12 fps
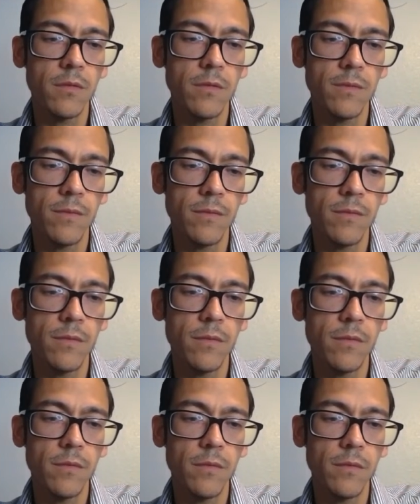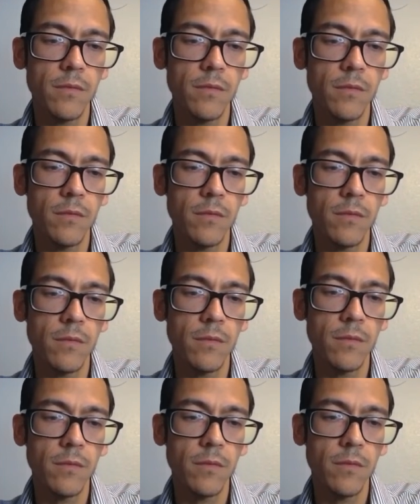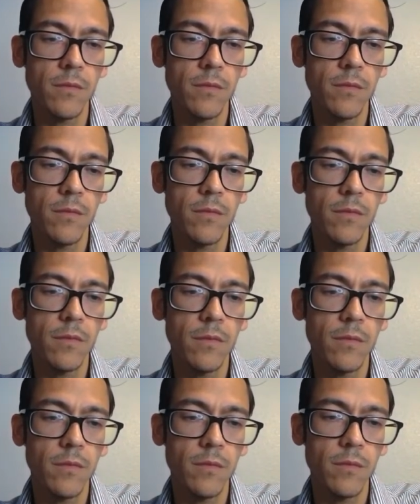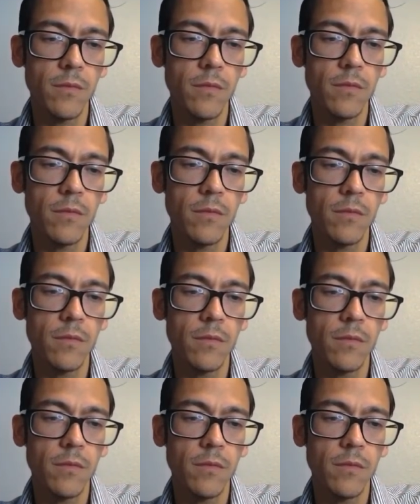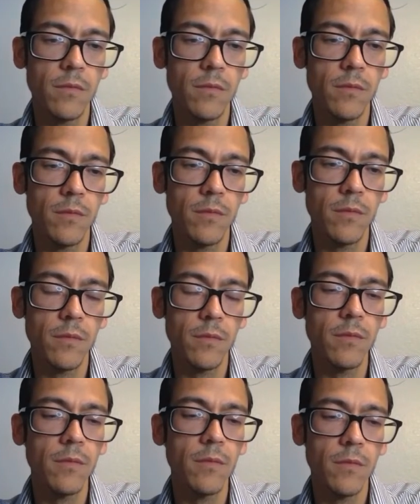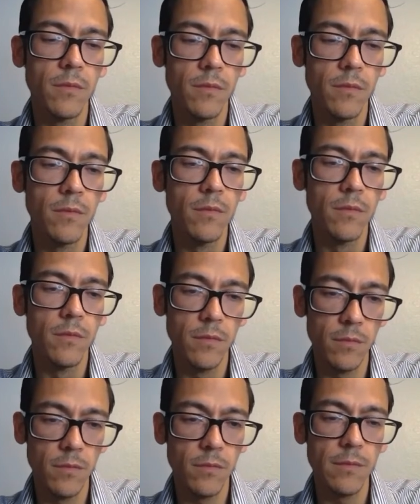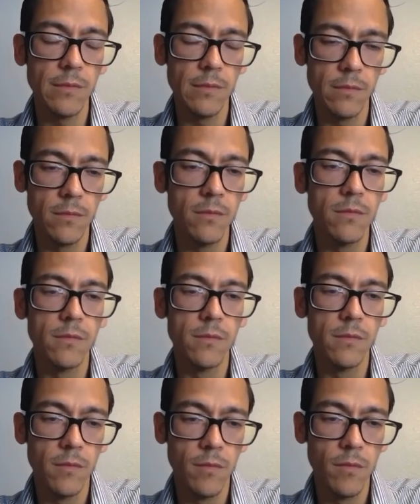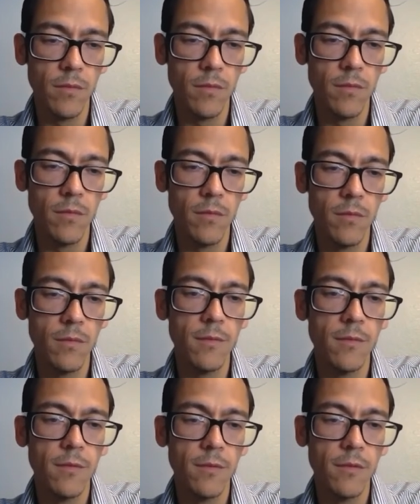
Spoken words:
This person isn't speaking.